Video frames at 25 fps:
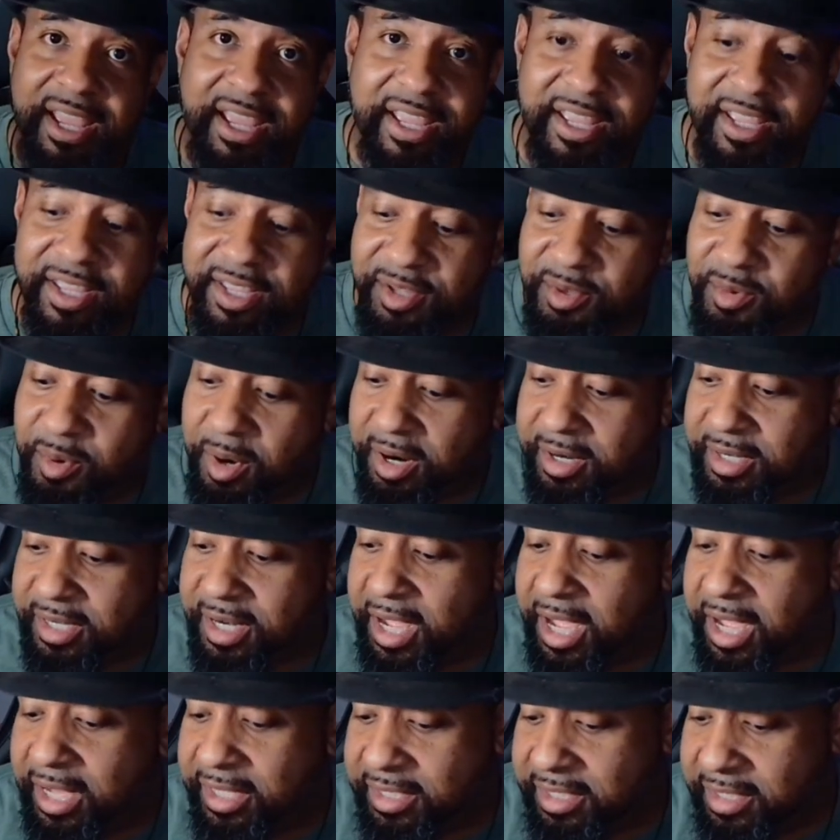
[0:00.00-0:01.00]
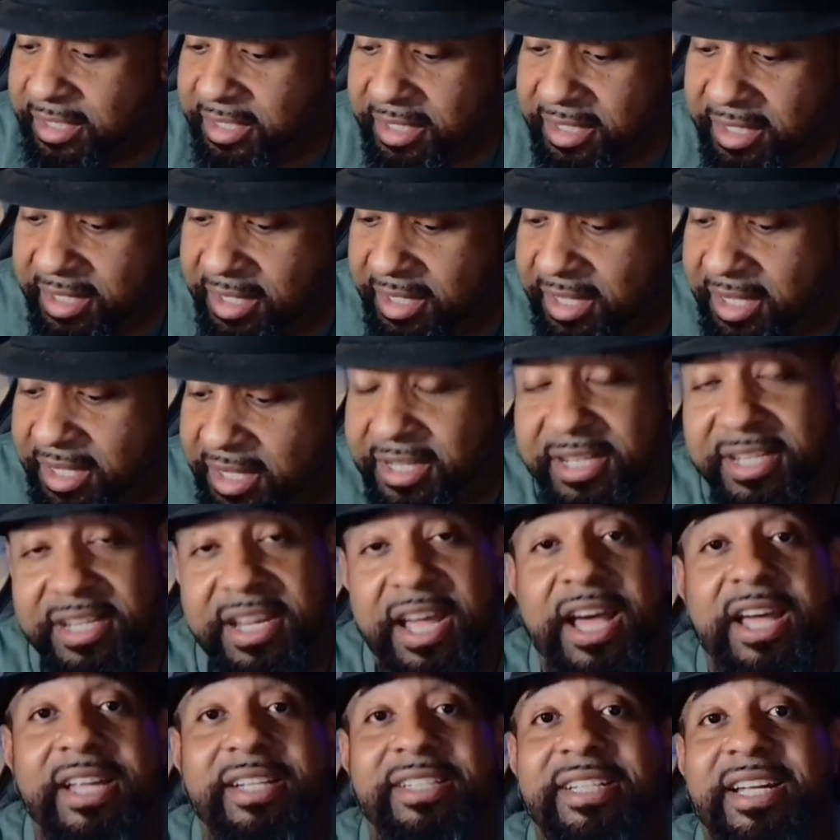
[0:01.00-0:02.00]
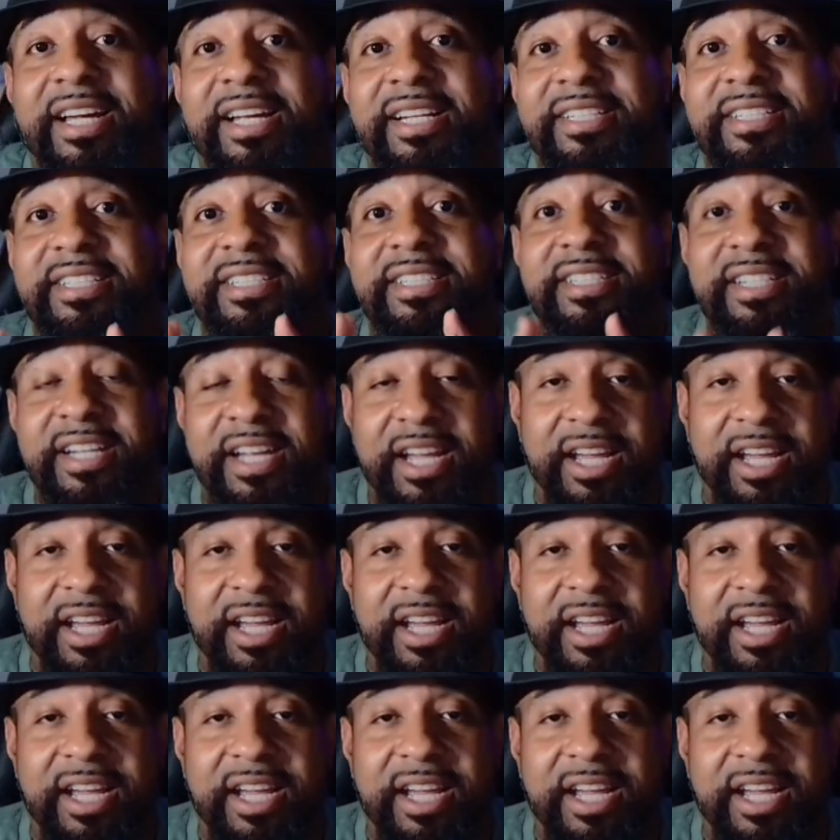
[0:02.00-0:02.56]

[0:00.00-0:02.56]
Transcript: you are not going